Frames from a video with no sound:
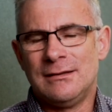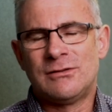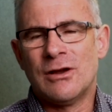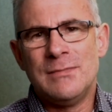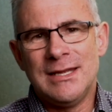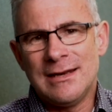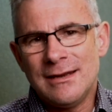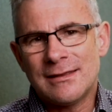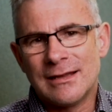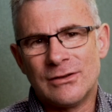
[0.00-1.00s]
don't mean
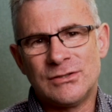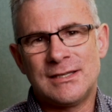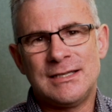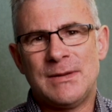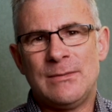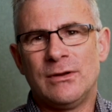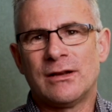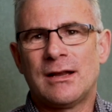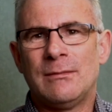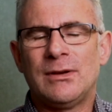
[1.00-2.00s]
anything, because these people are
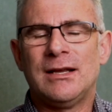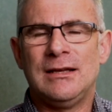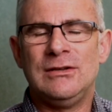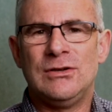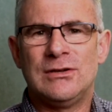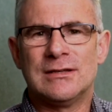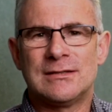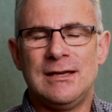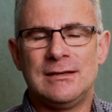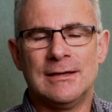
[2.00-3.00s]
completely new to the
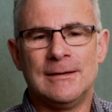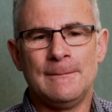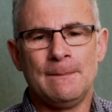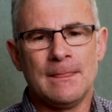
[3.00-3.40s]
sector.